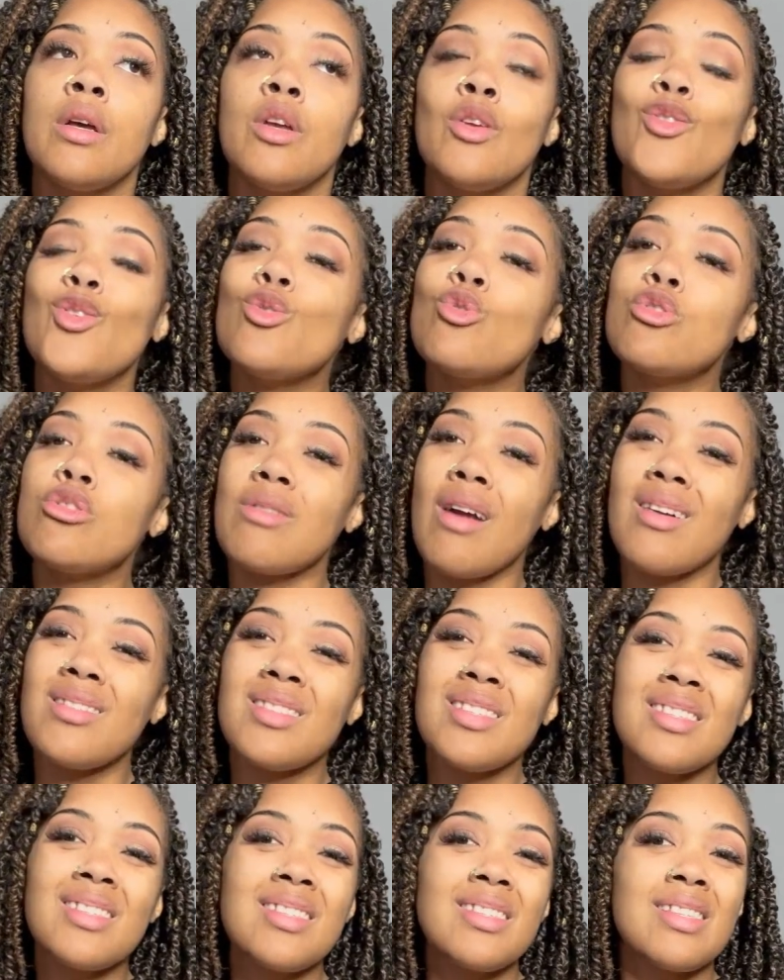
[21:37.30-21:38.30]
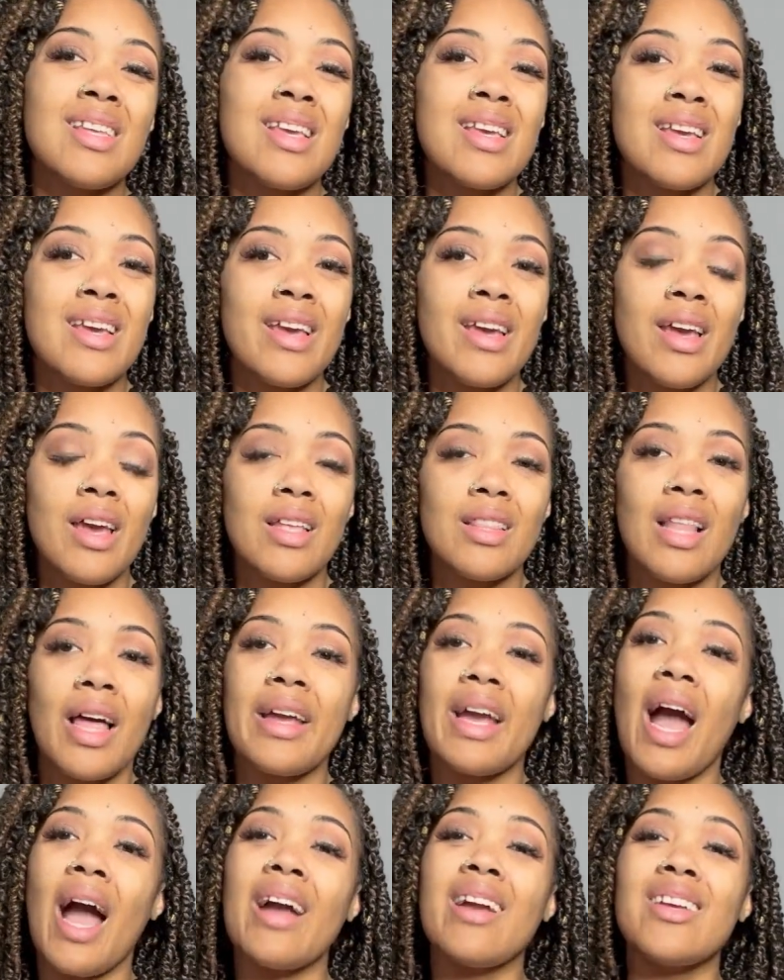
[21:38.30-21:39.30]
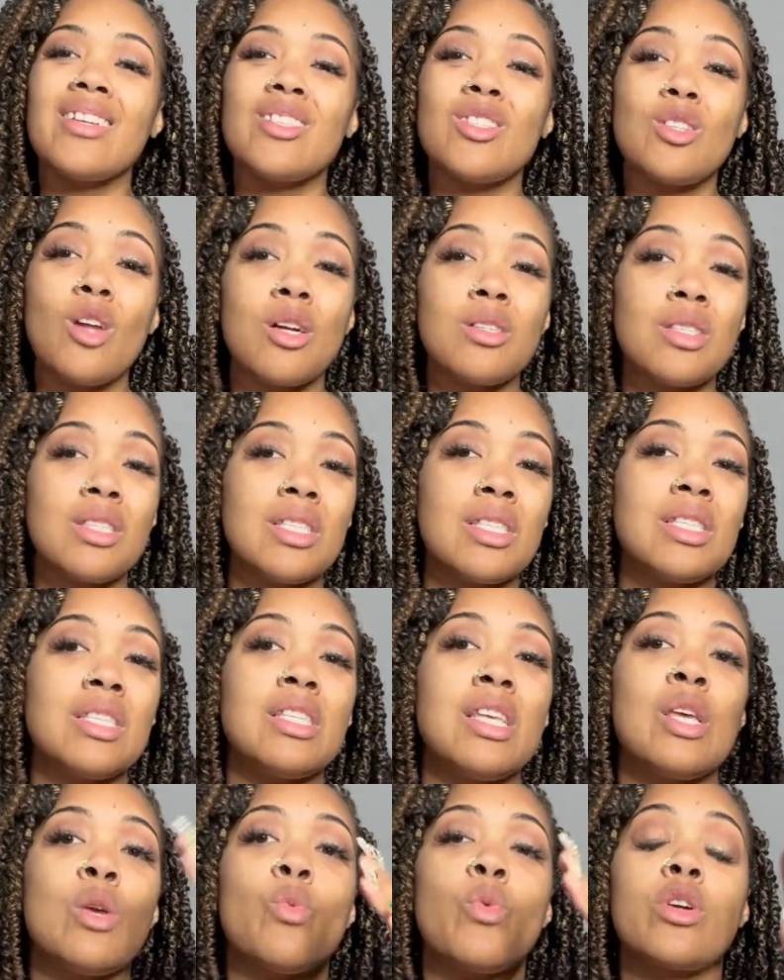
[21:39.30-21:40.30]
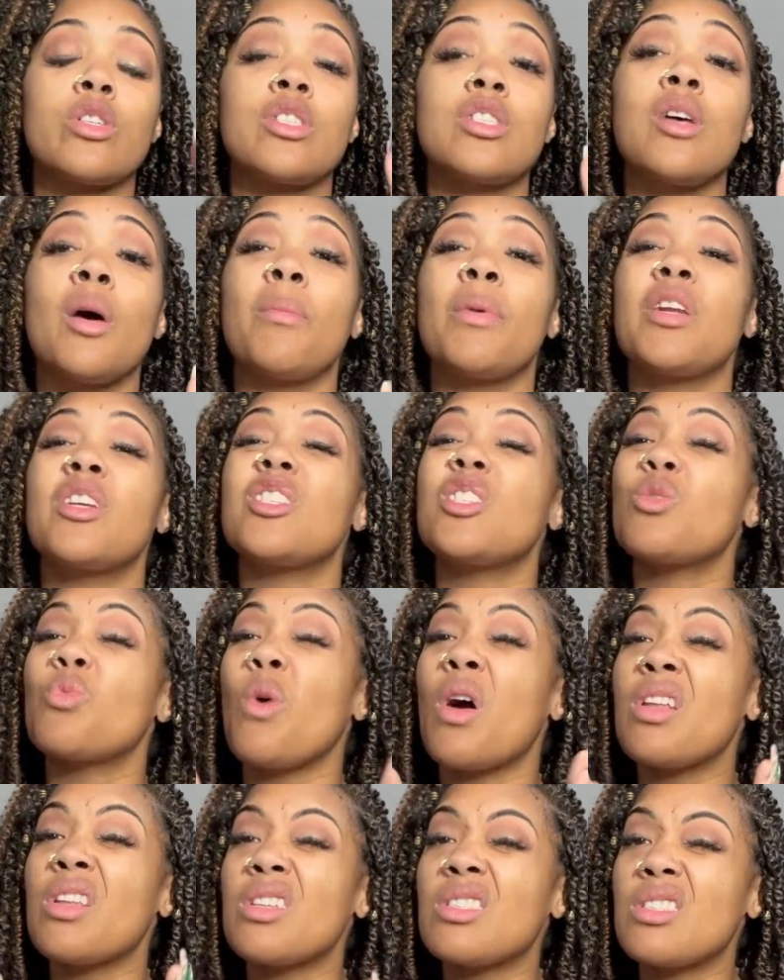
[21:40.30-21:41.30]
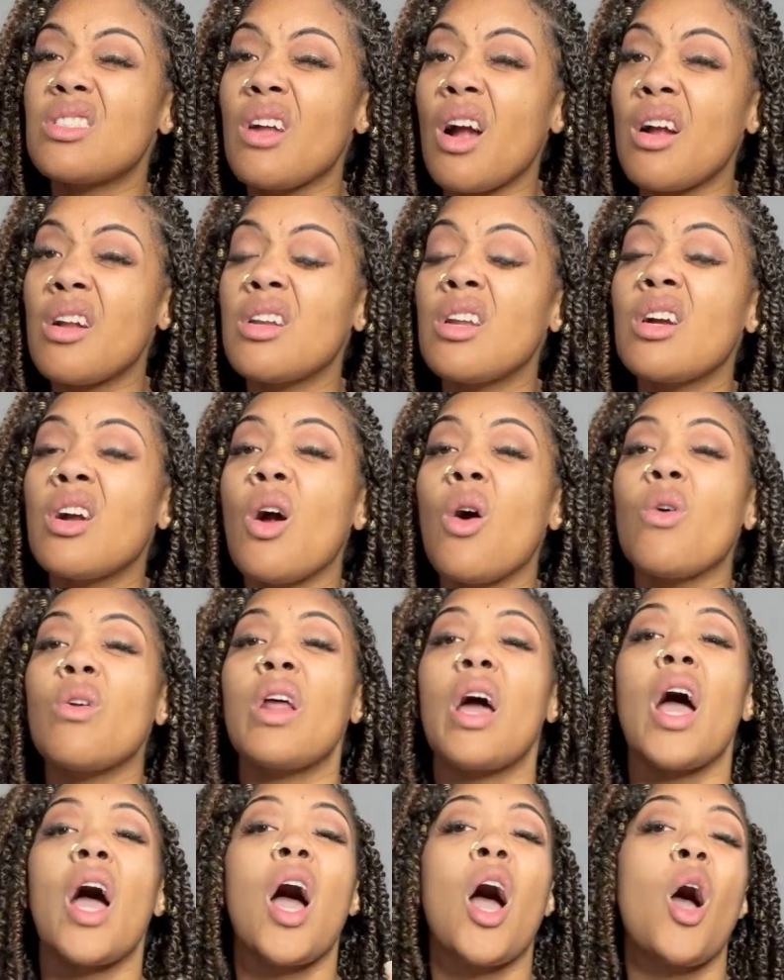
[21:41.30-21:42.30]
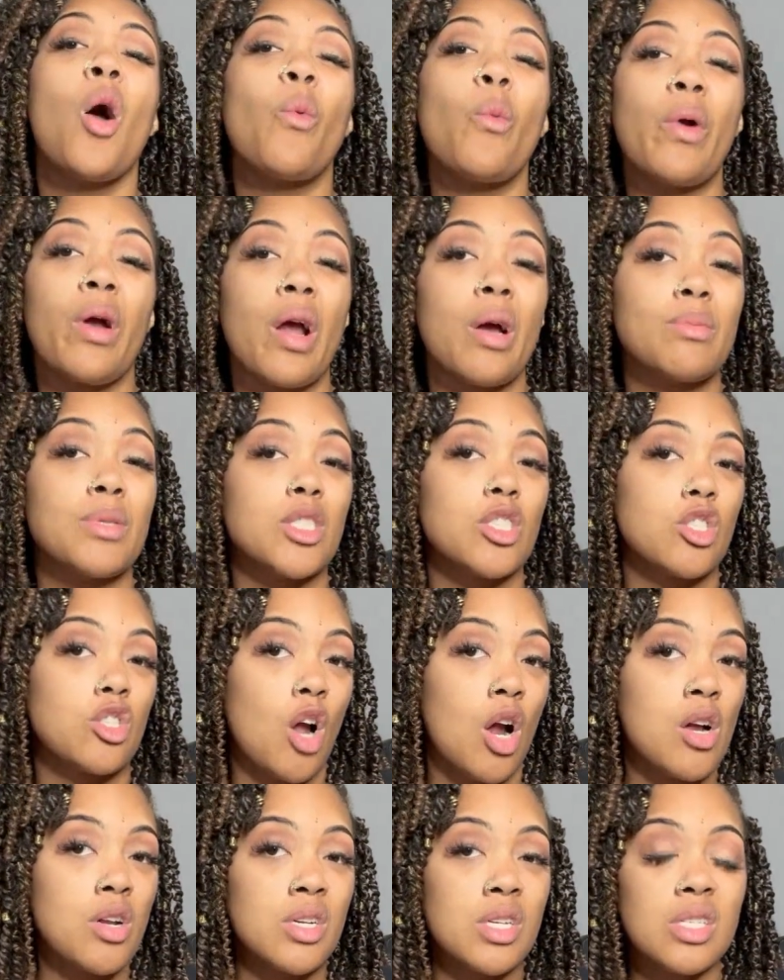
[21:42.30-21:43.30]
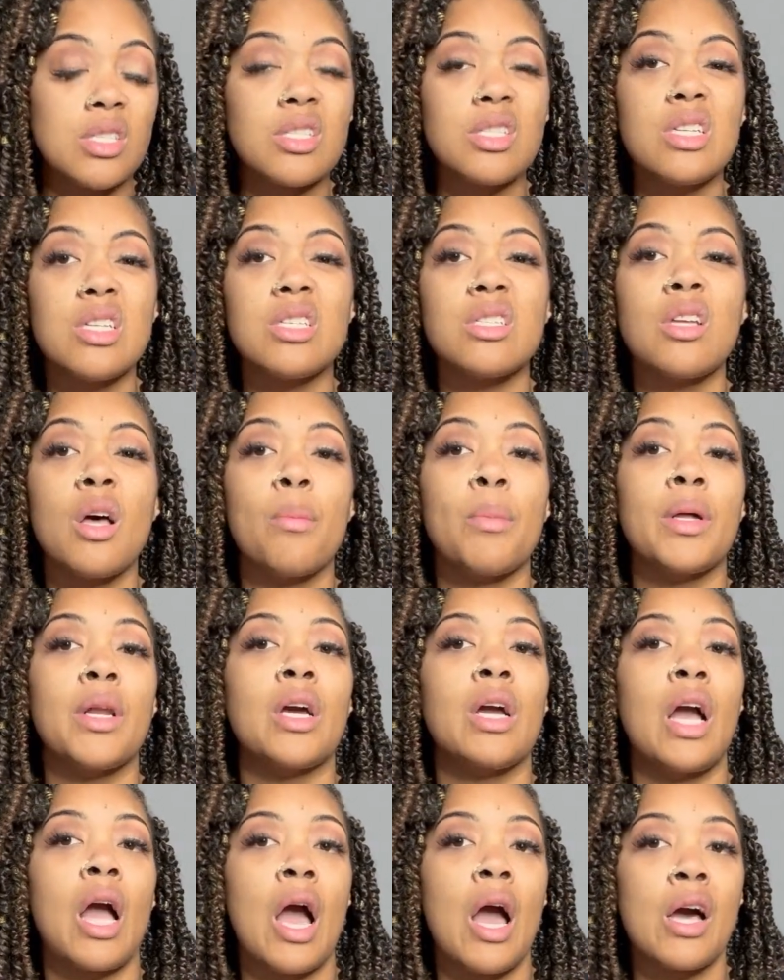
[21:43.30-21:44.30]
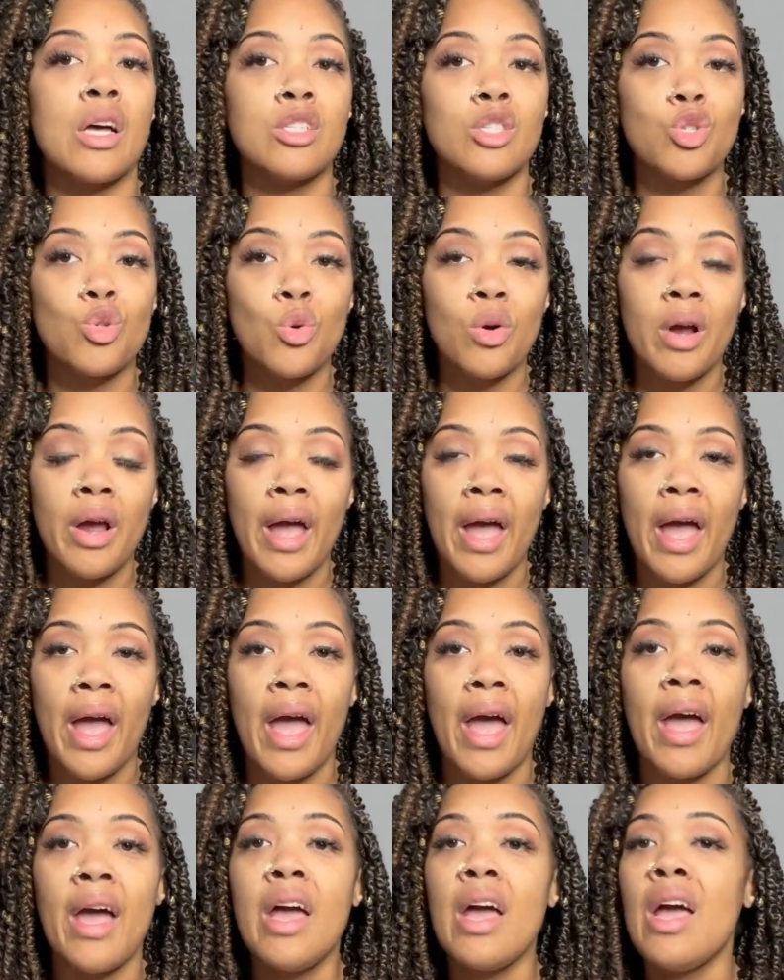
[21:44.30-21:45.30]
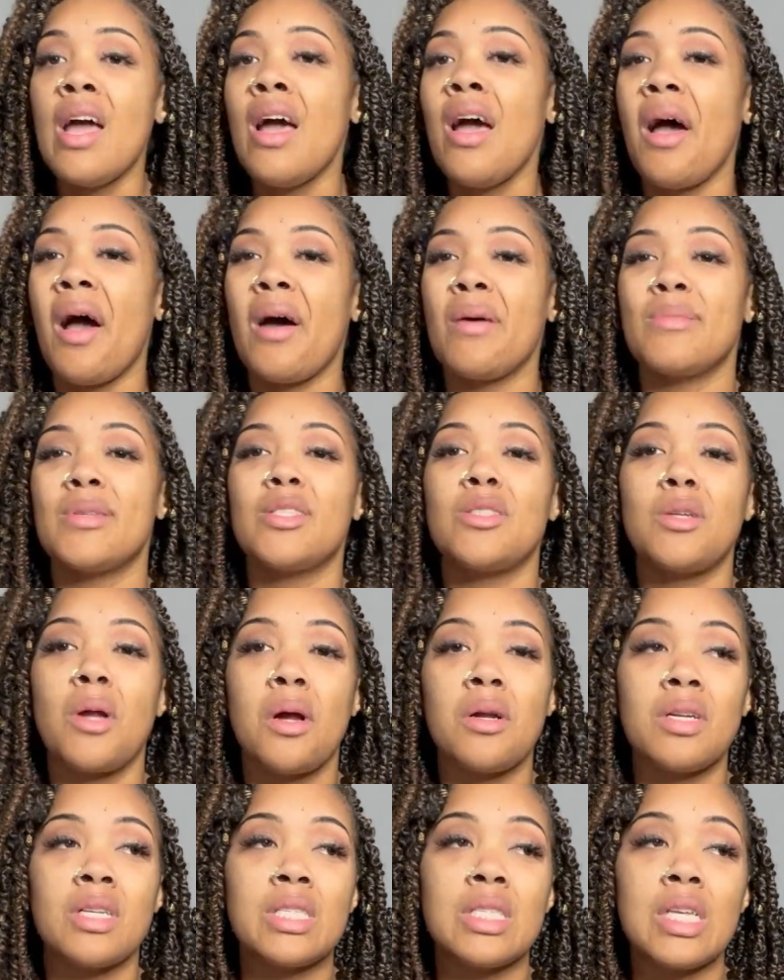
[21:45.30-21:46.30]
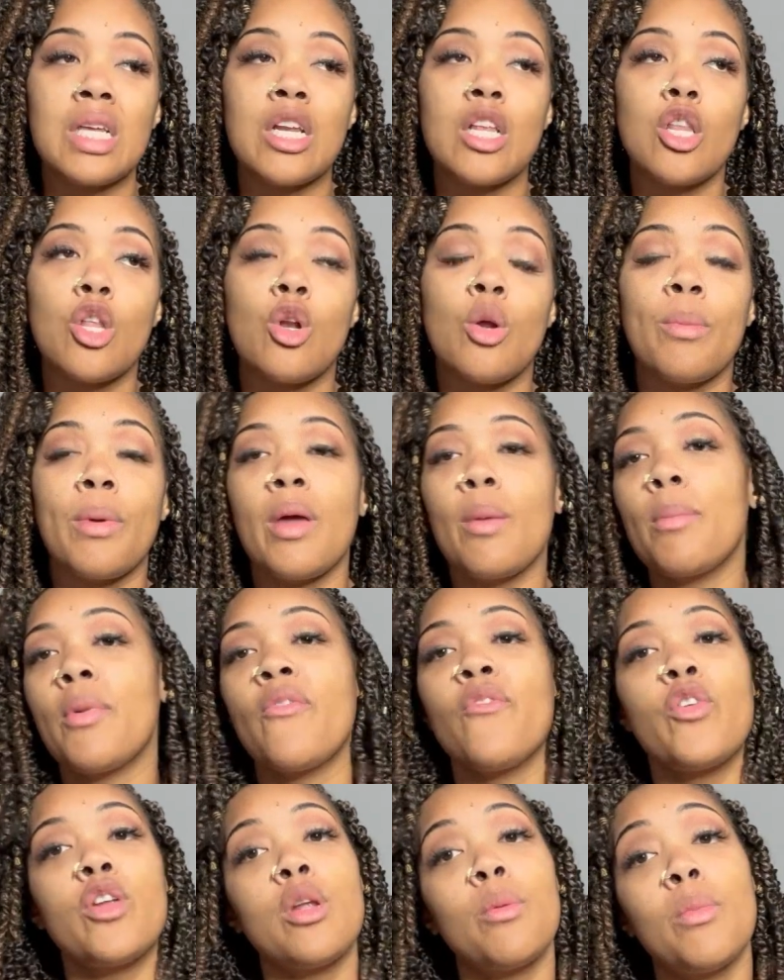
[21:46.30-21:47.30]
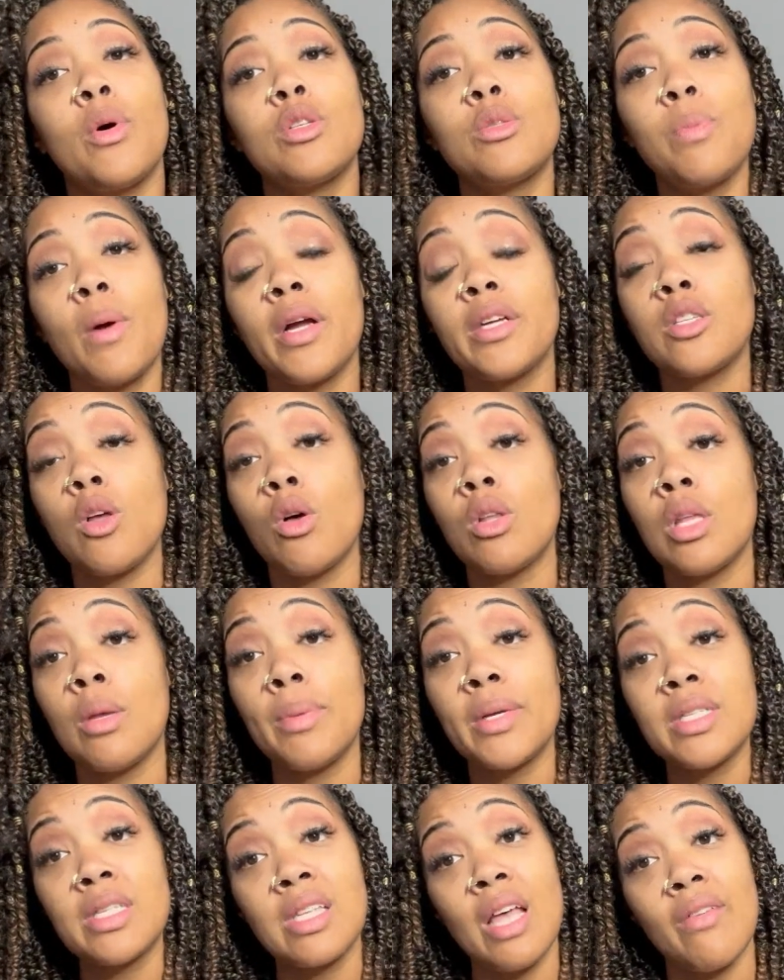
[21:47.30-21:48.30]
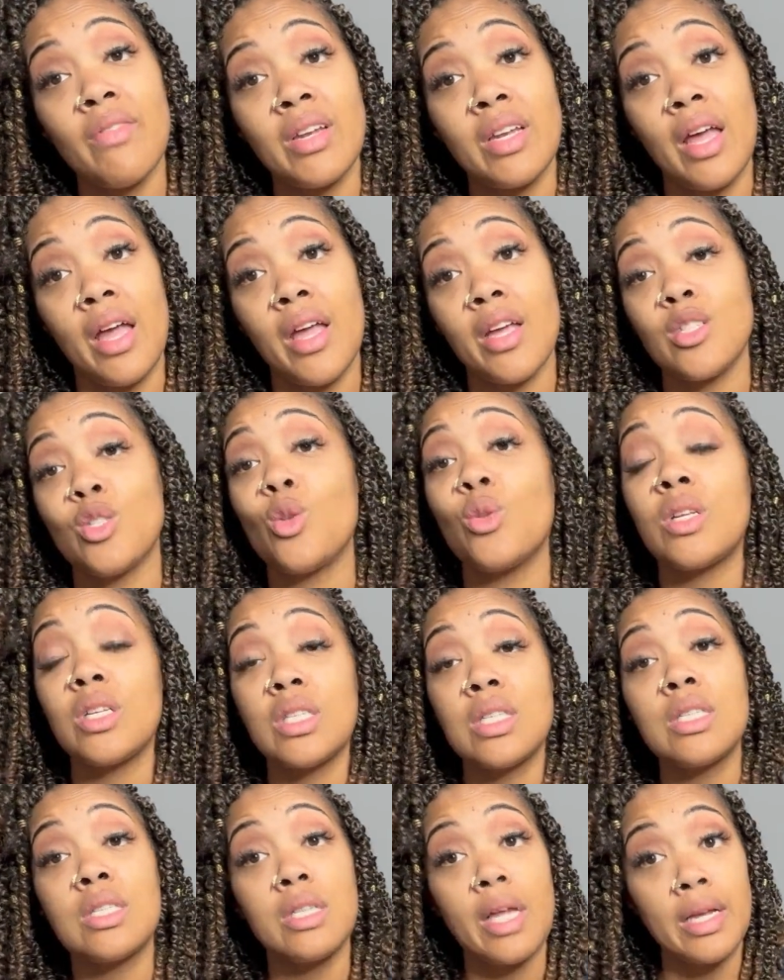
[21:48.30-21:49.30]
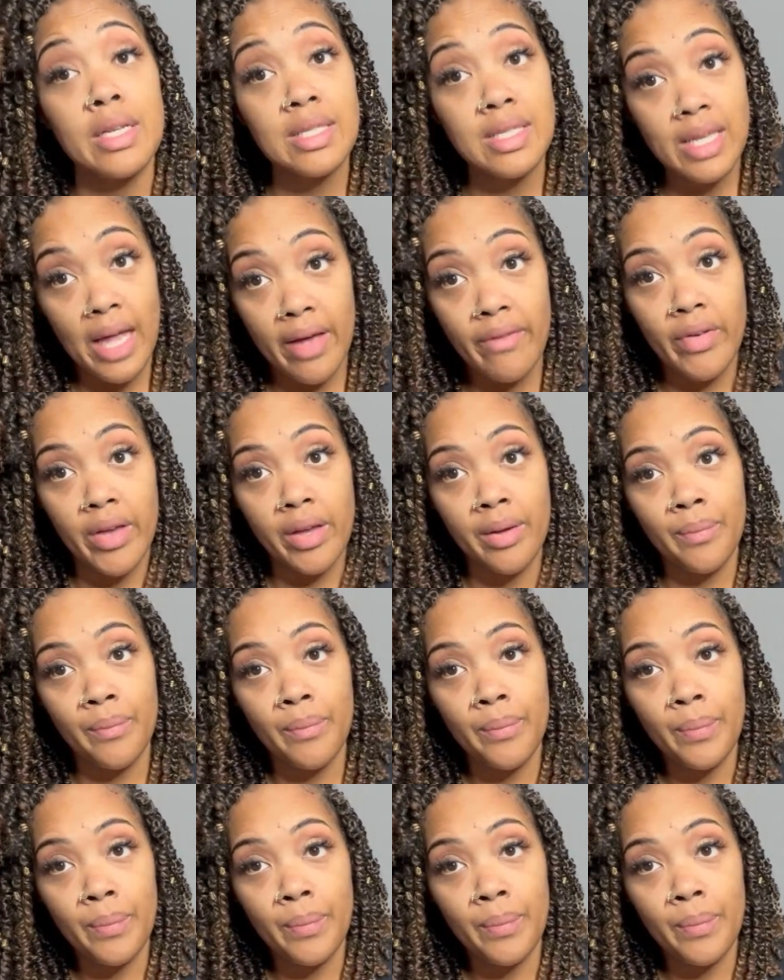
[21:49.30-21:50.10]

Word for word: you start to see it like I could start to see where some of the swelling starting to go down, where I'm starting to see some of the contour at. I'm starting to see it a little bit, but for the most part it's only been 7 days, so this is day 7.